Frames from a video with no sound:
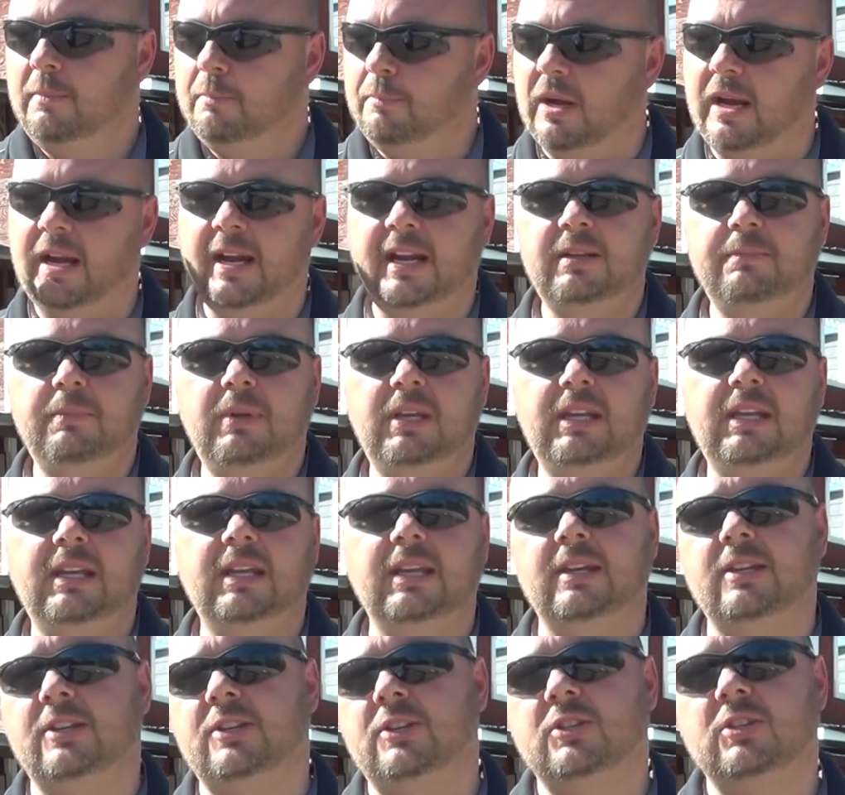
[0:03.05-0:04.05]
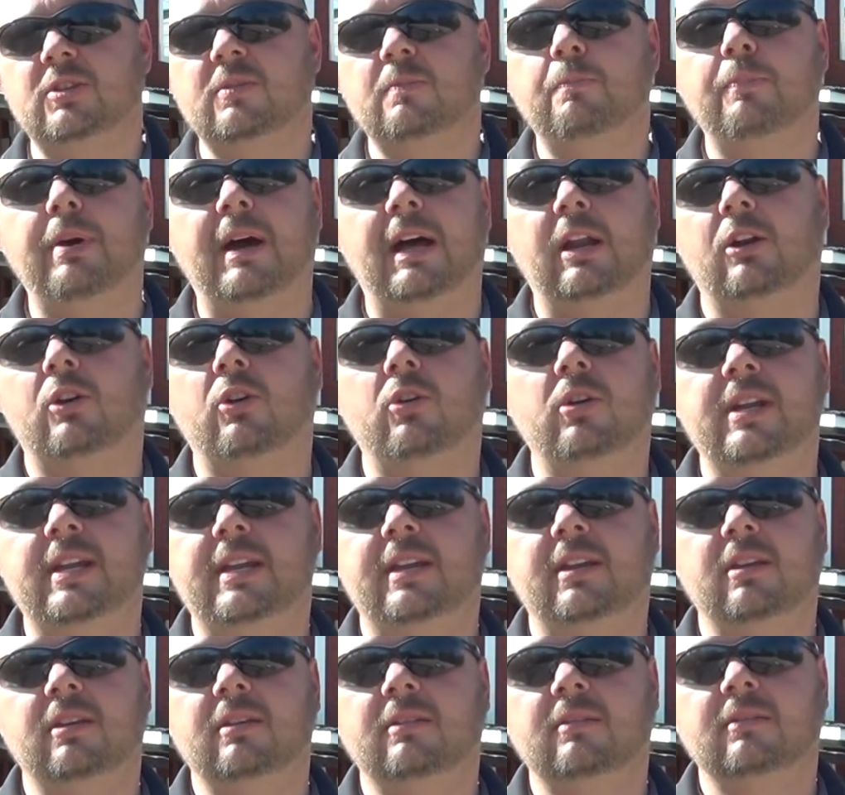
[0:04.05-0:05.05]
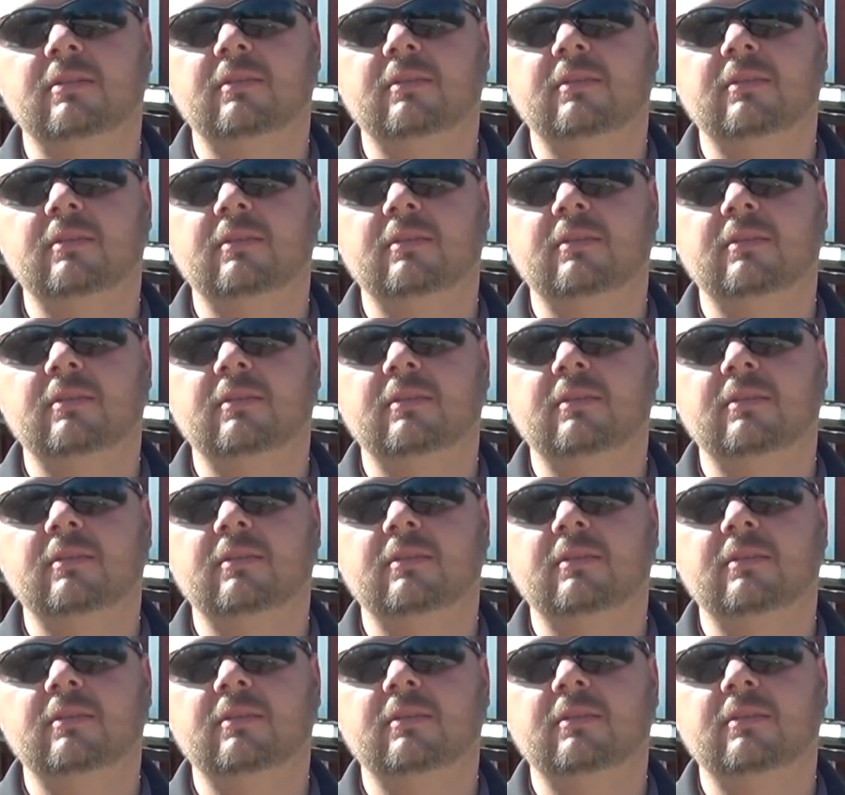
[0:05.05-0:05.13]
Behind me is Powder Creek,